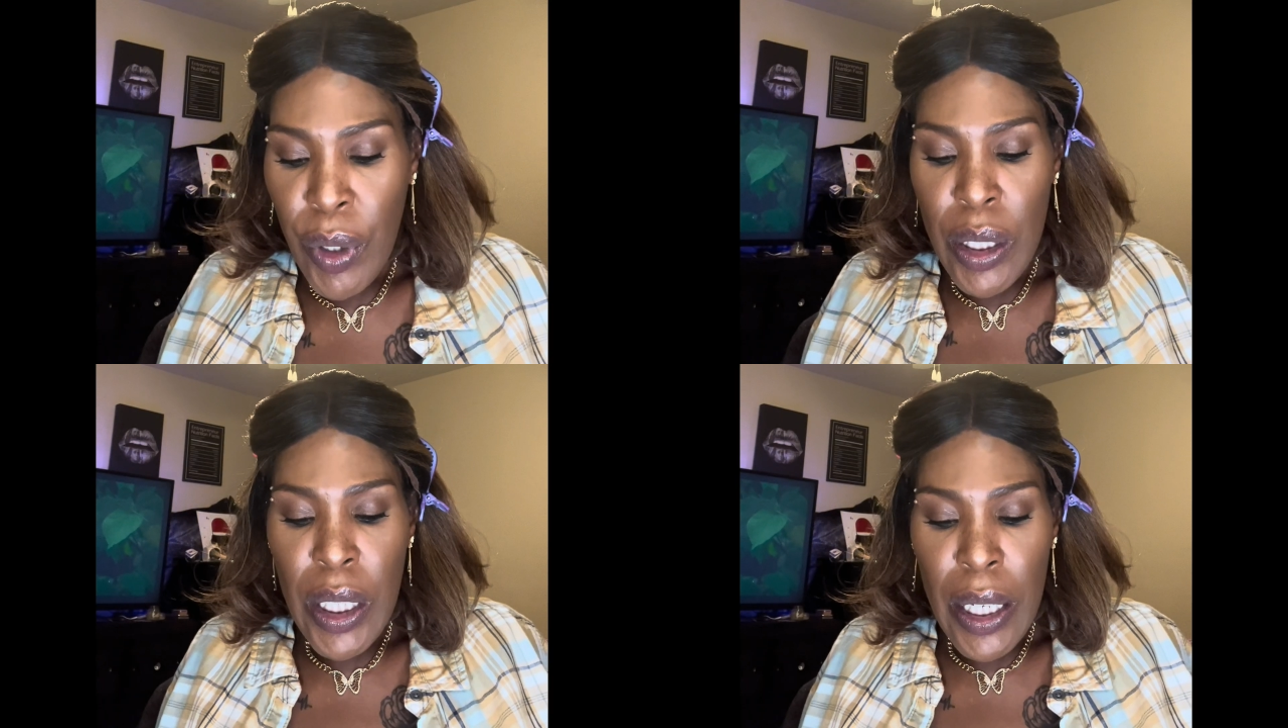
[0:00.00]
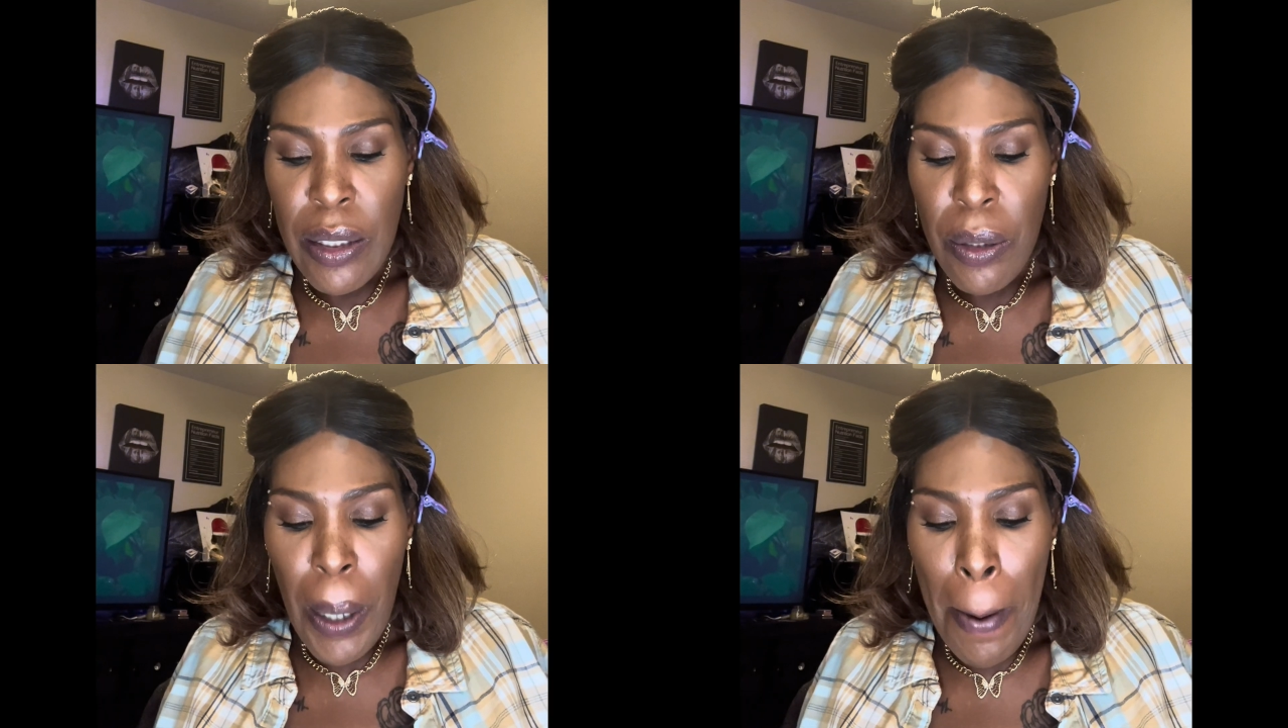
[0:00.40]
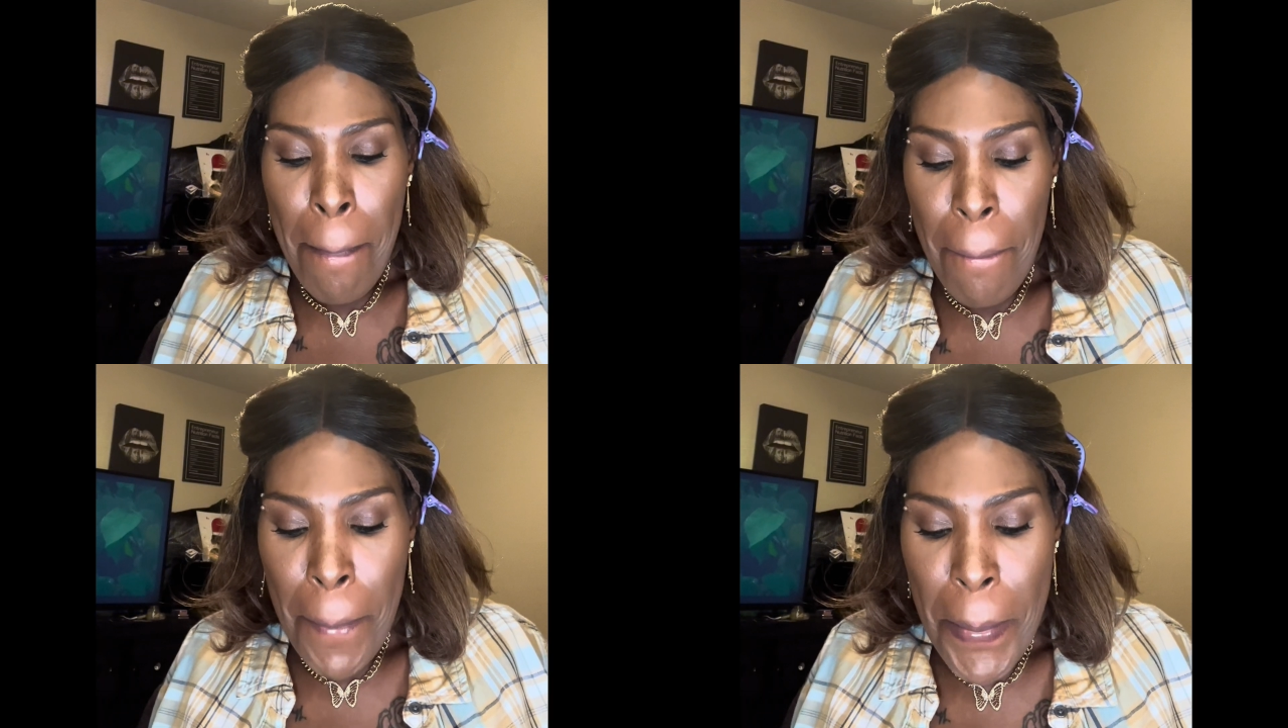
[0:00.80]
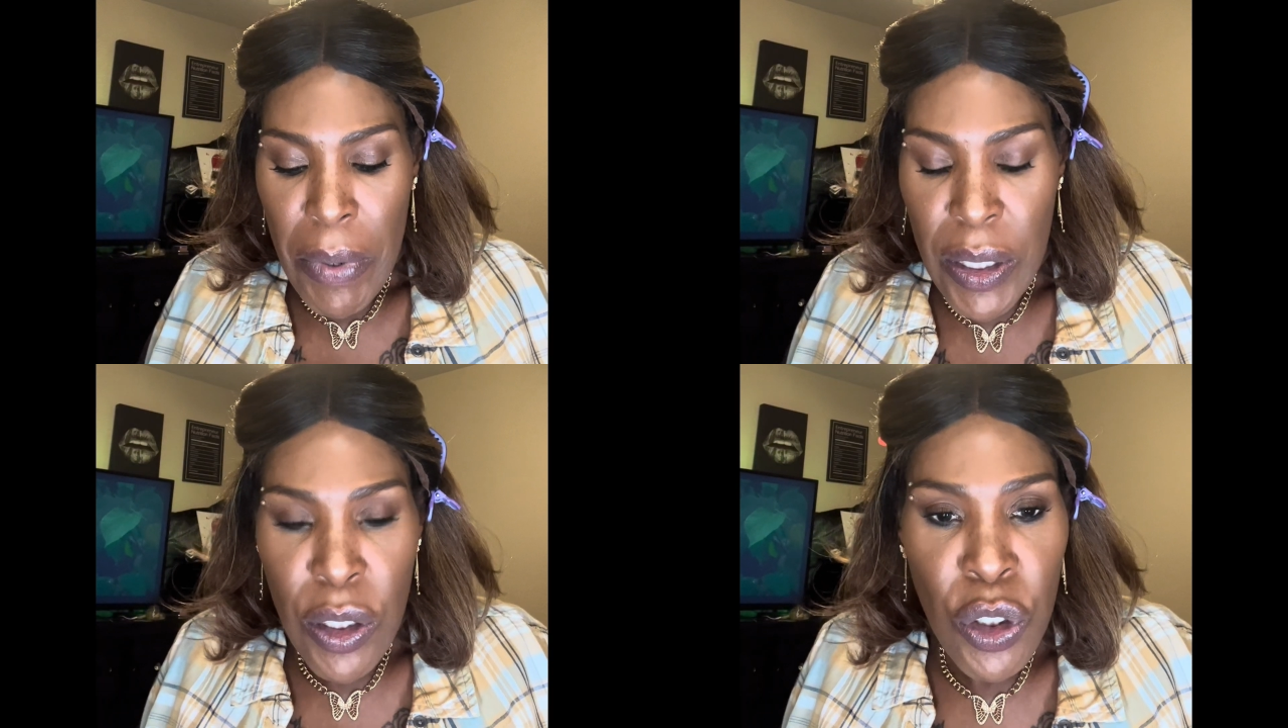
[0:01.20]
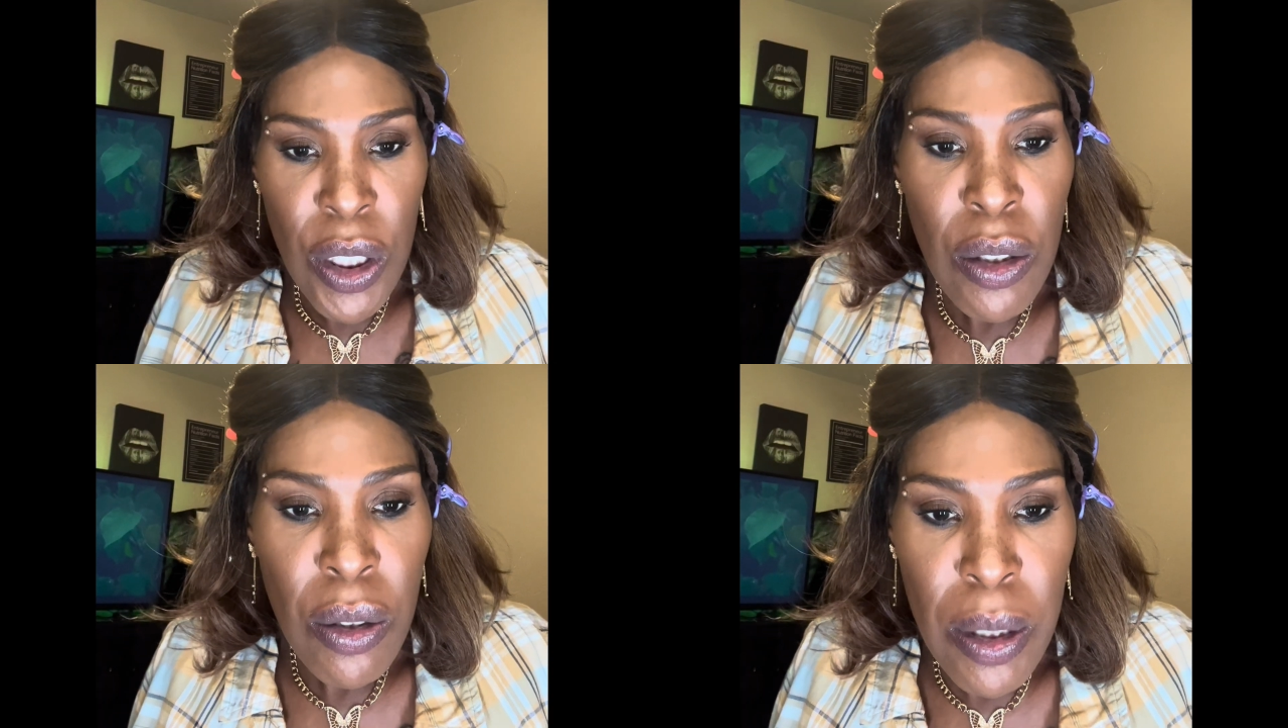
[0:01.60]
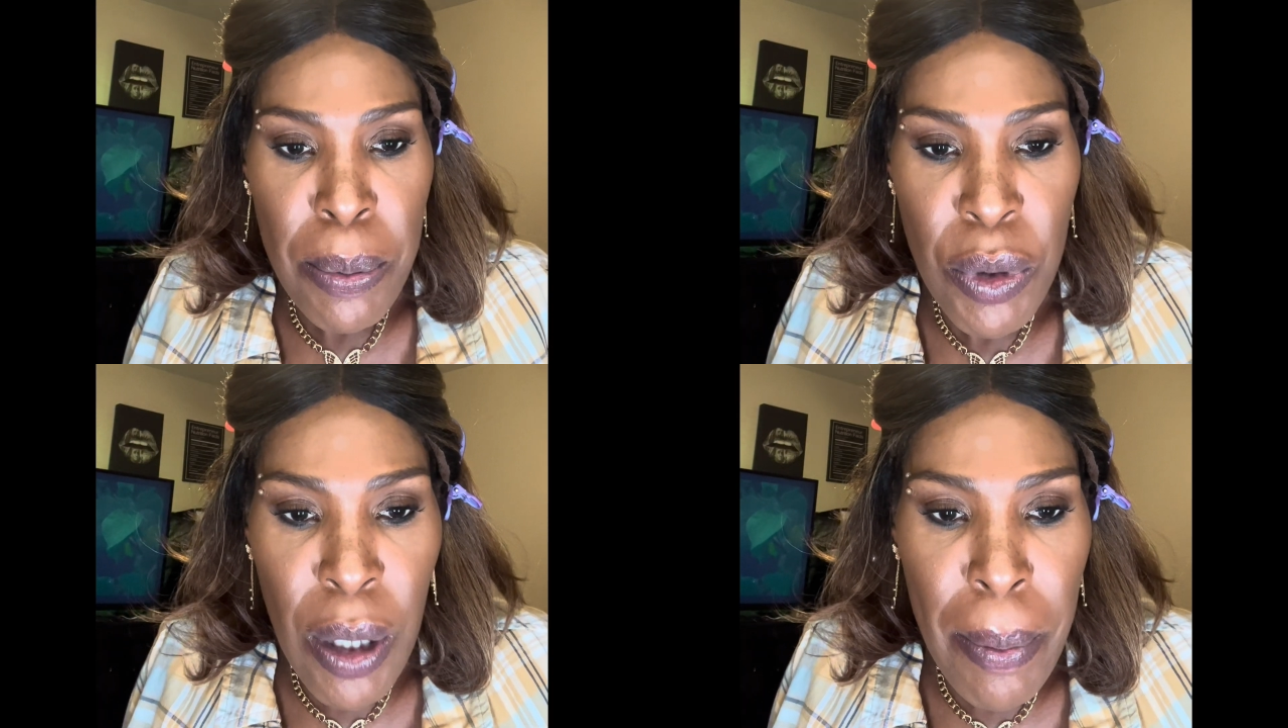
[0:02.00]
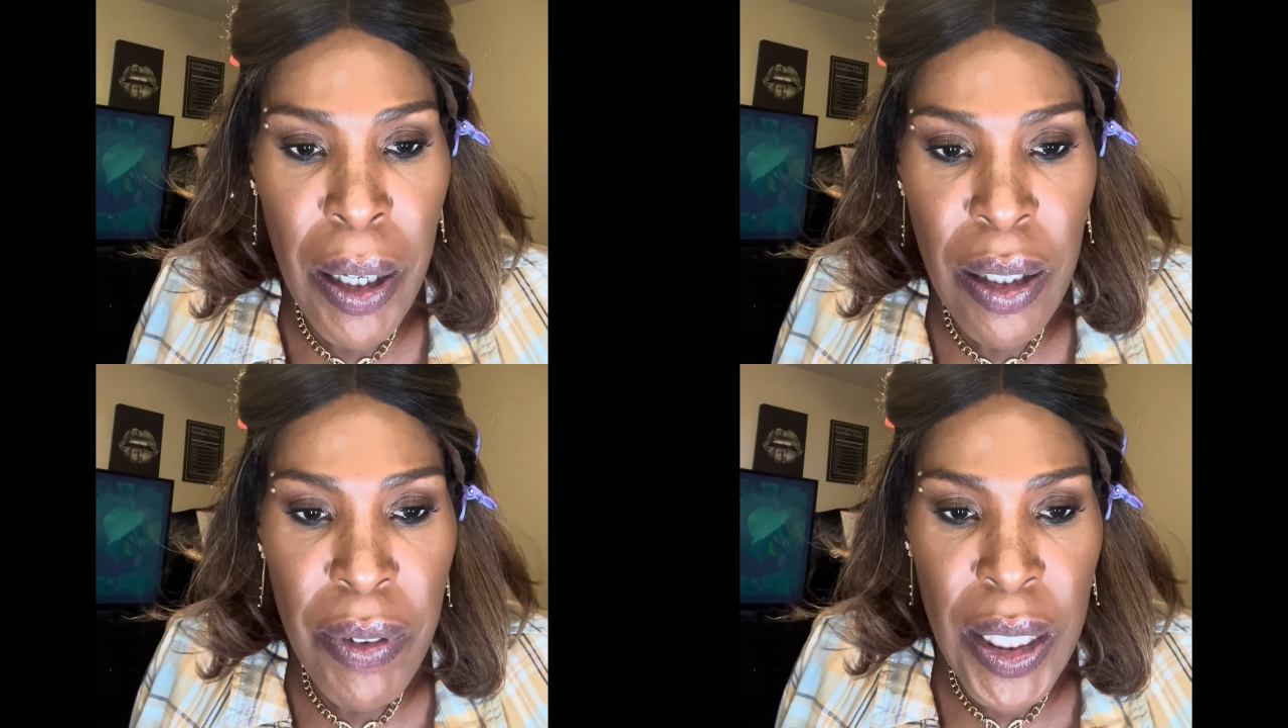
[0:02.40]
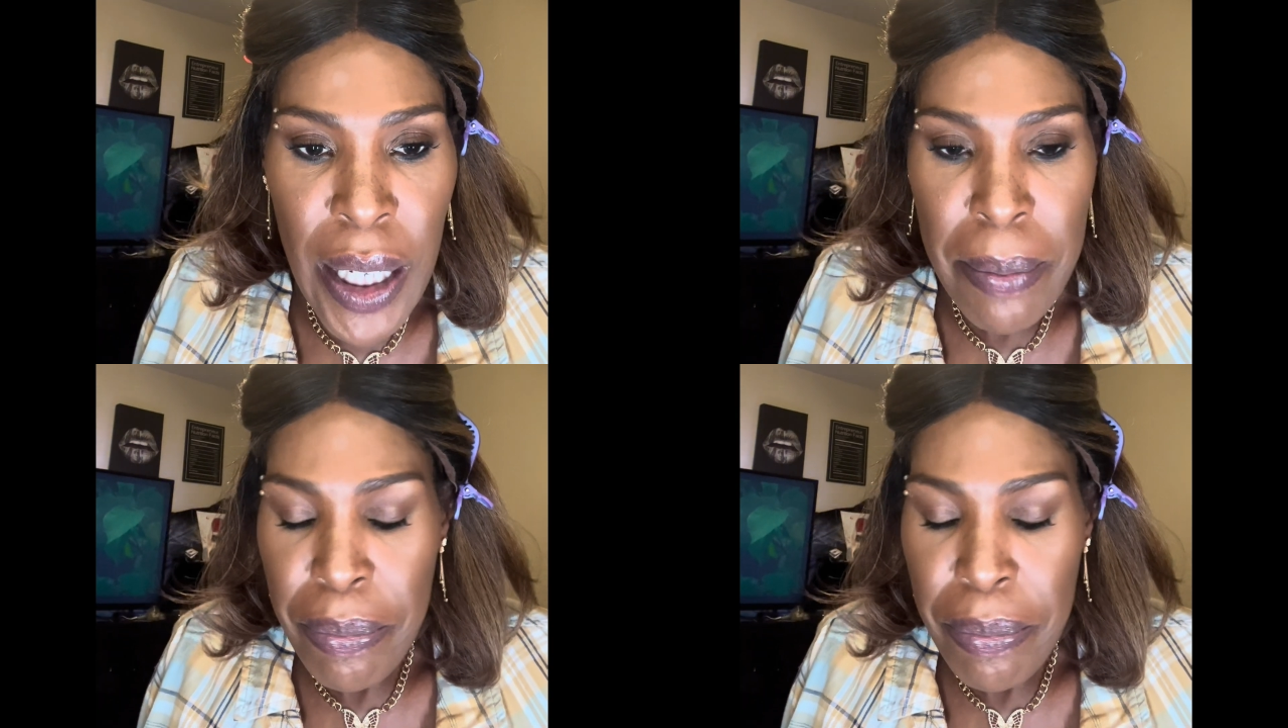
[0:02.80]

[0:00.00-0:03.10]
Yeah, it's okay. It's a gentle lip scrub. I'll give it that.